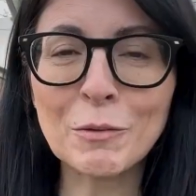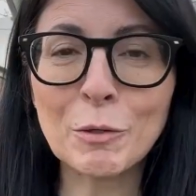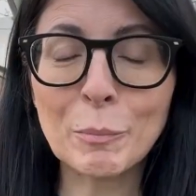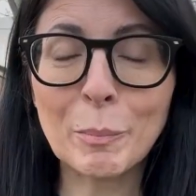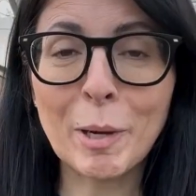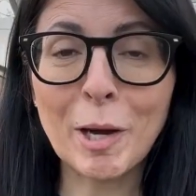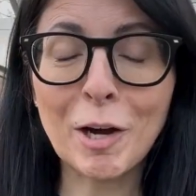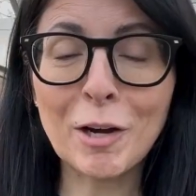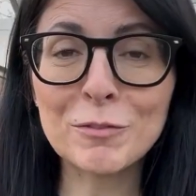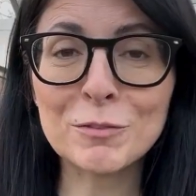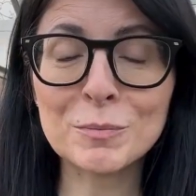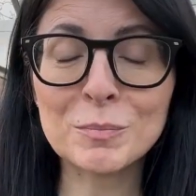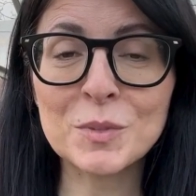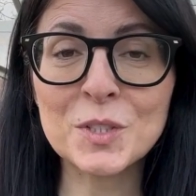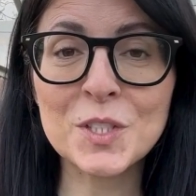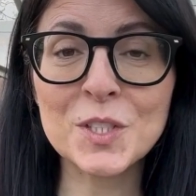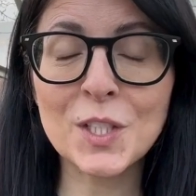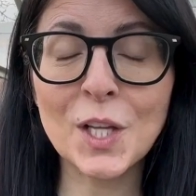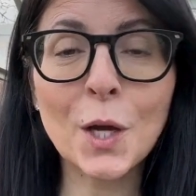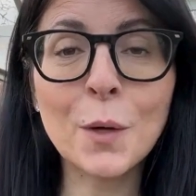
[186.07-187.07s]
apart from
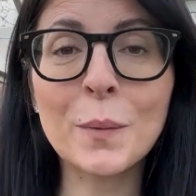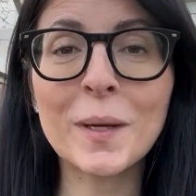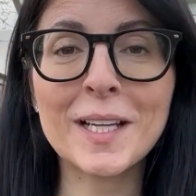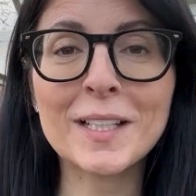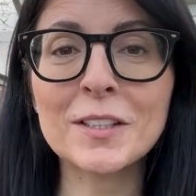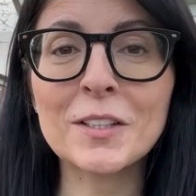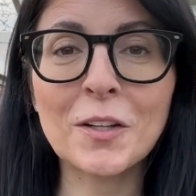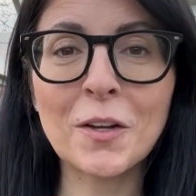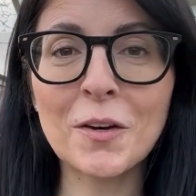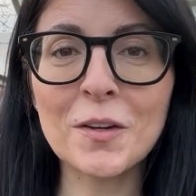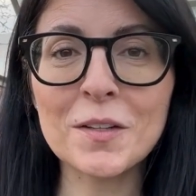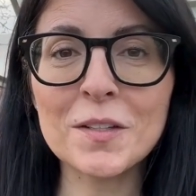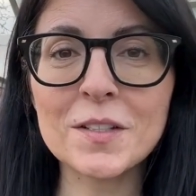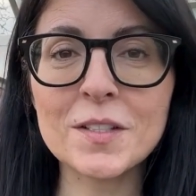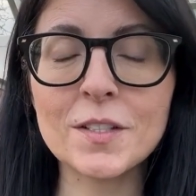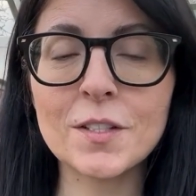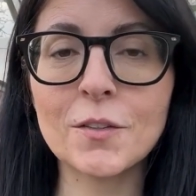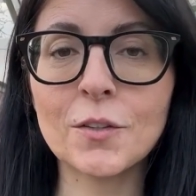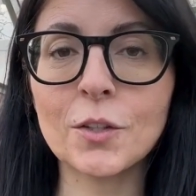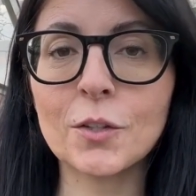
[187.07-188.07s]
sowing
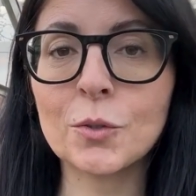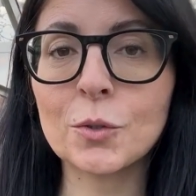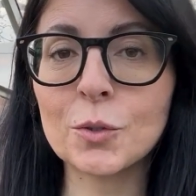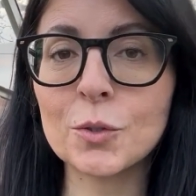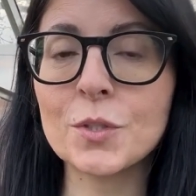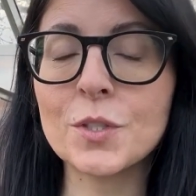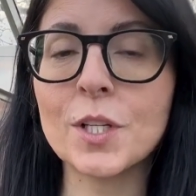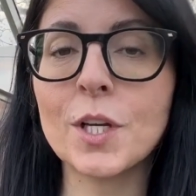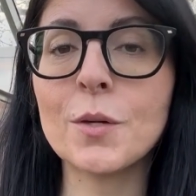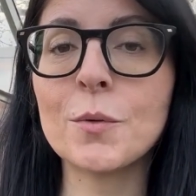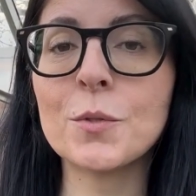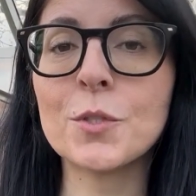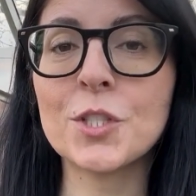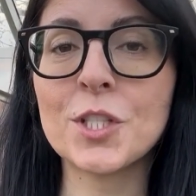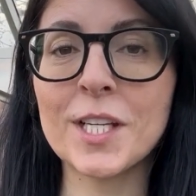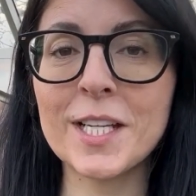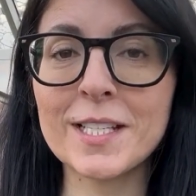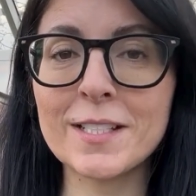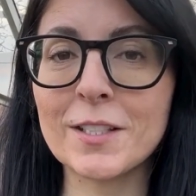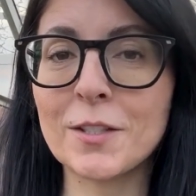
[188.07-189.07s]
lots, you can also
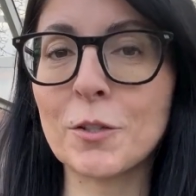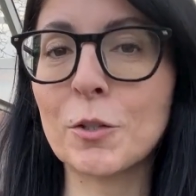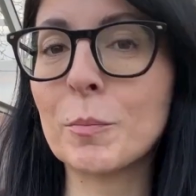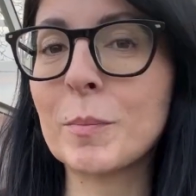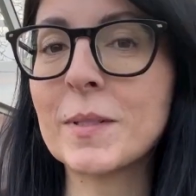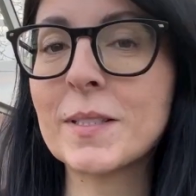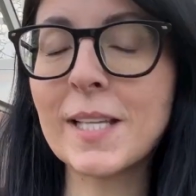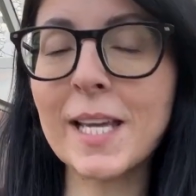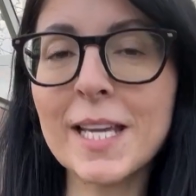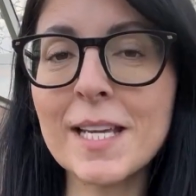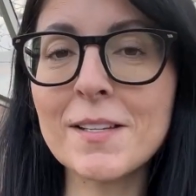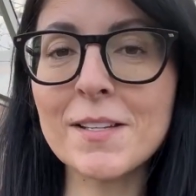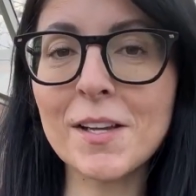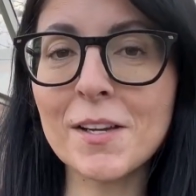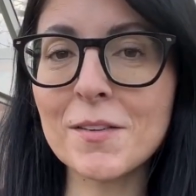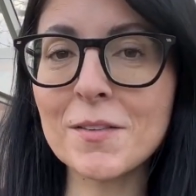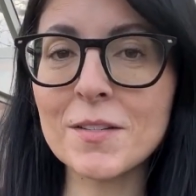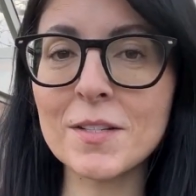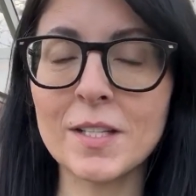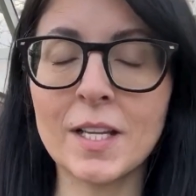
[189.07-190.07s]
chit your
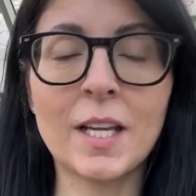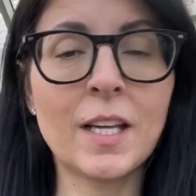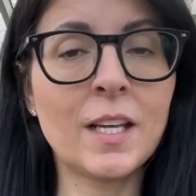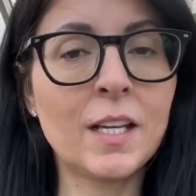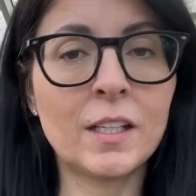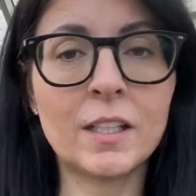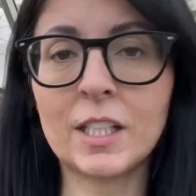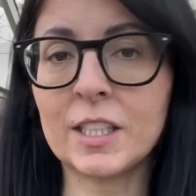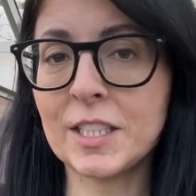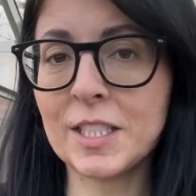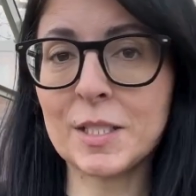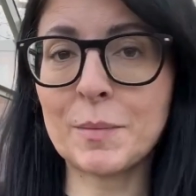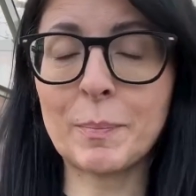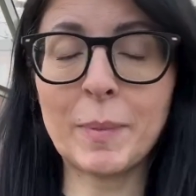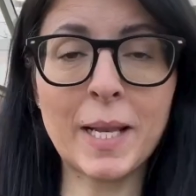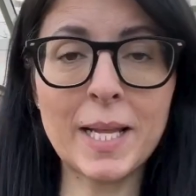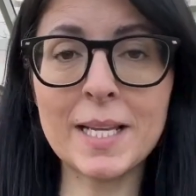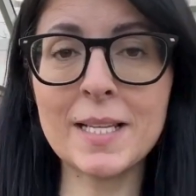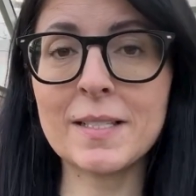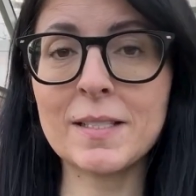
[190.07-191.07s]
potatoes. I just
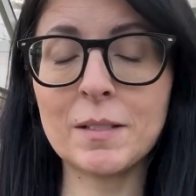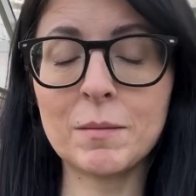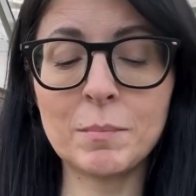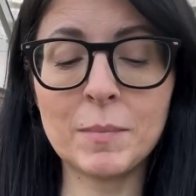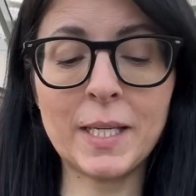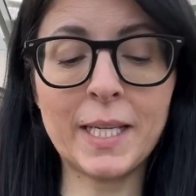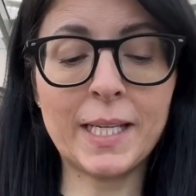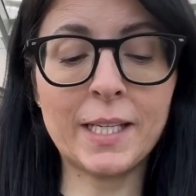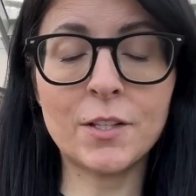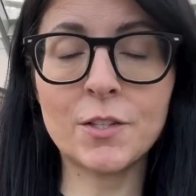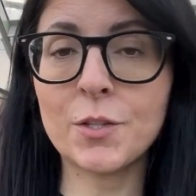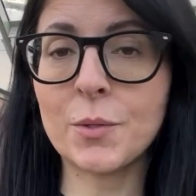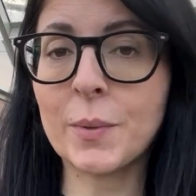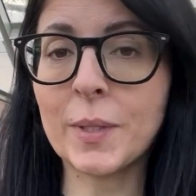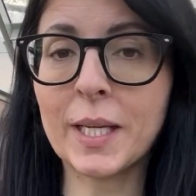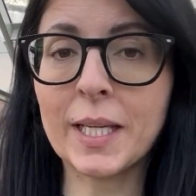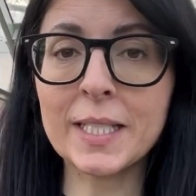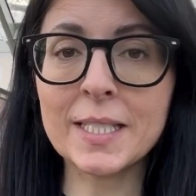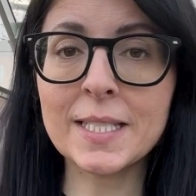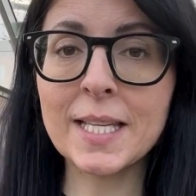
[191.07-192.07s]
place them into a
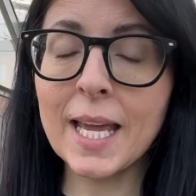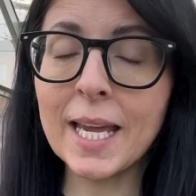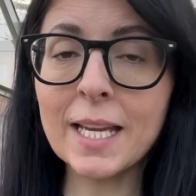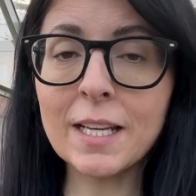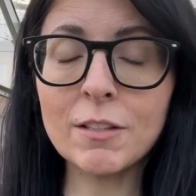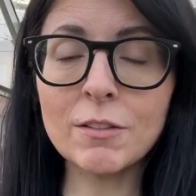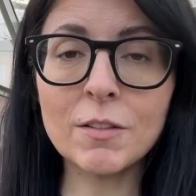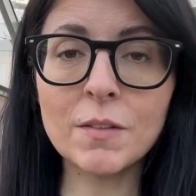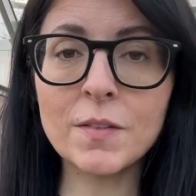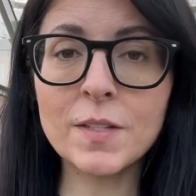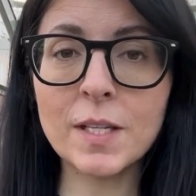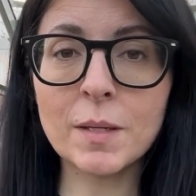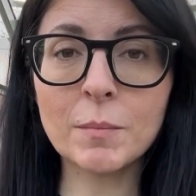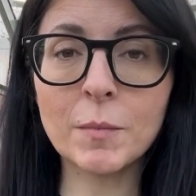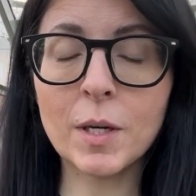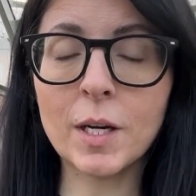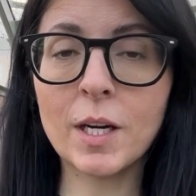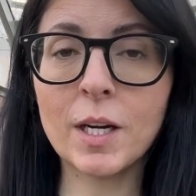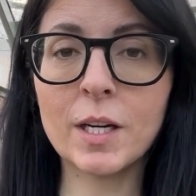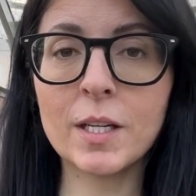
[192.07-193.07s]
container of some
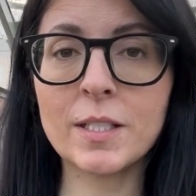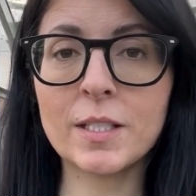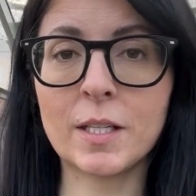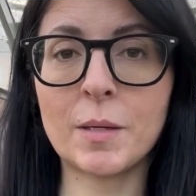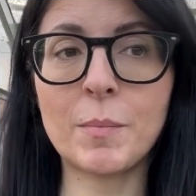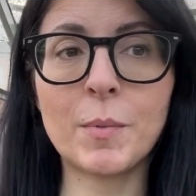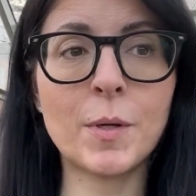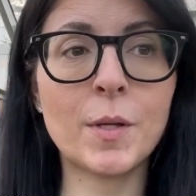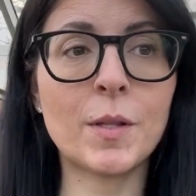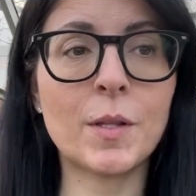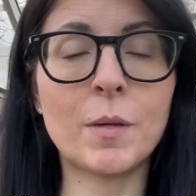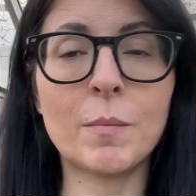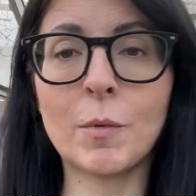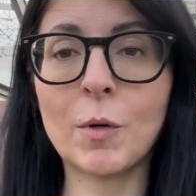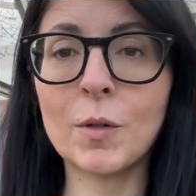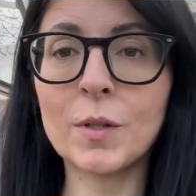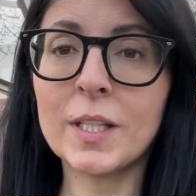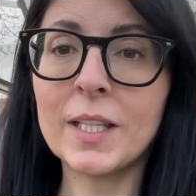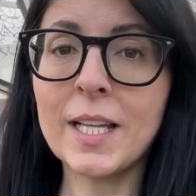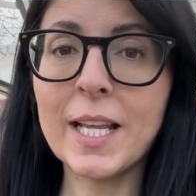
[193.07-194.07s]
kind. I put them
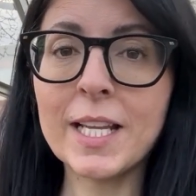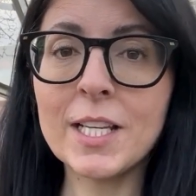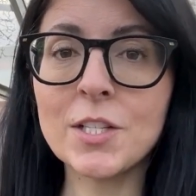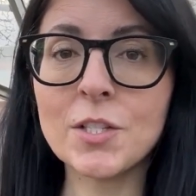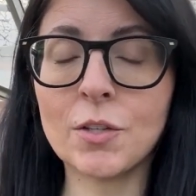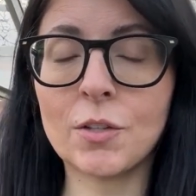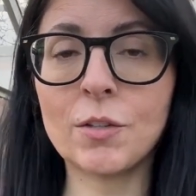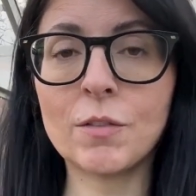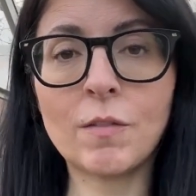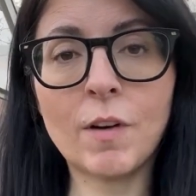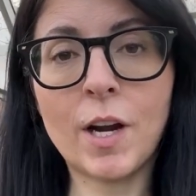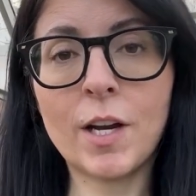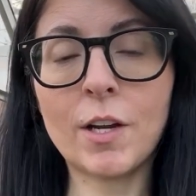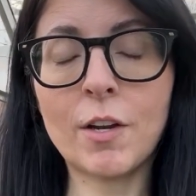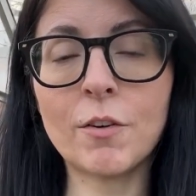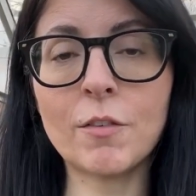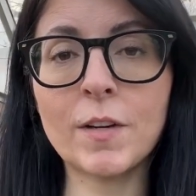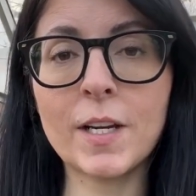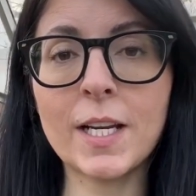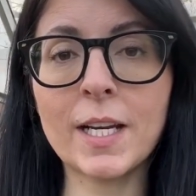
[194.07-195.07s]
on the ledge on the Rhino
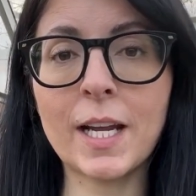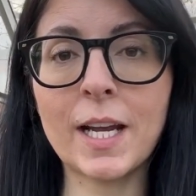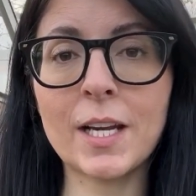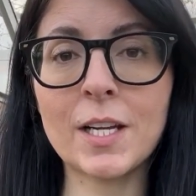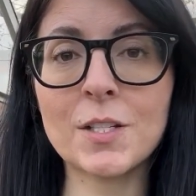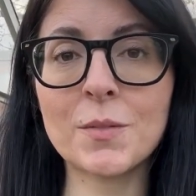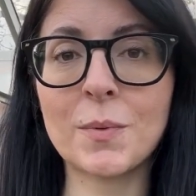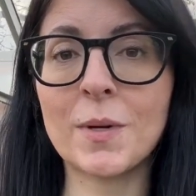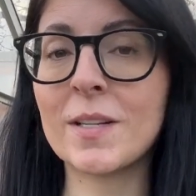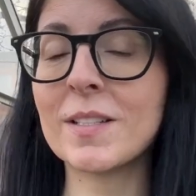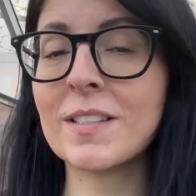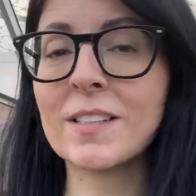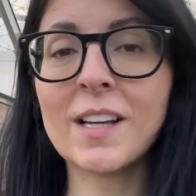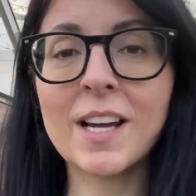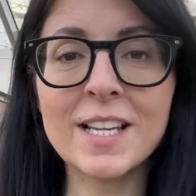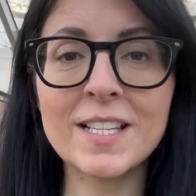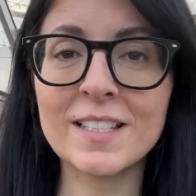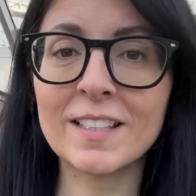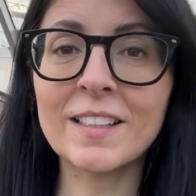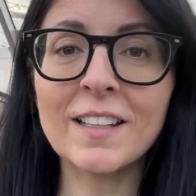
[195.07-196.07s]
greenhouse where it's
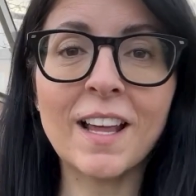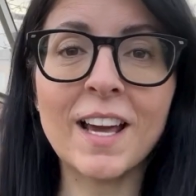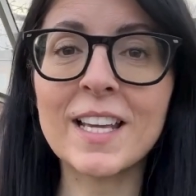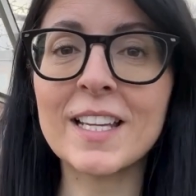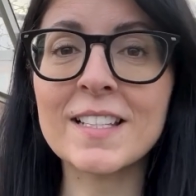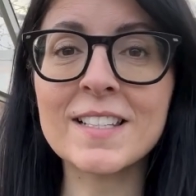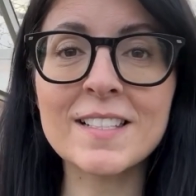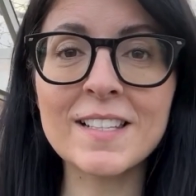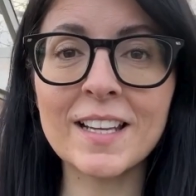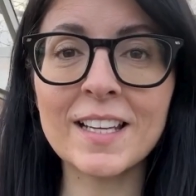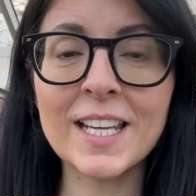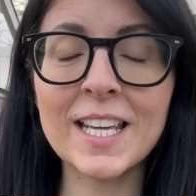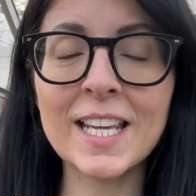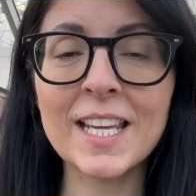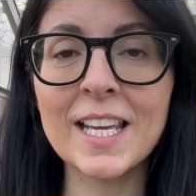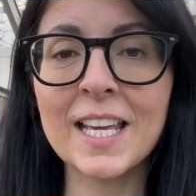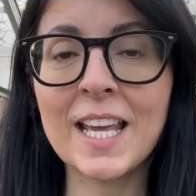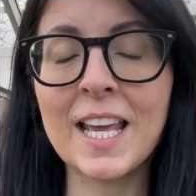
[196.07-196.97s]
nice and light and sunny,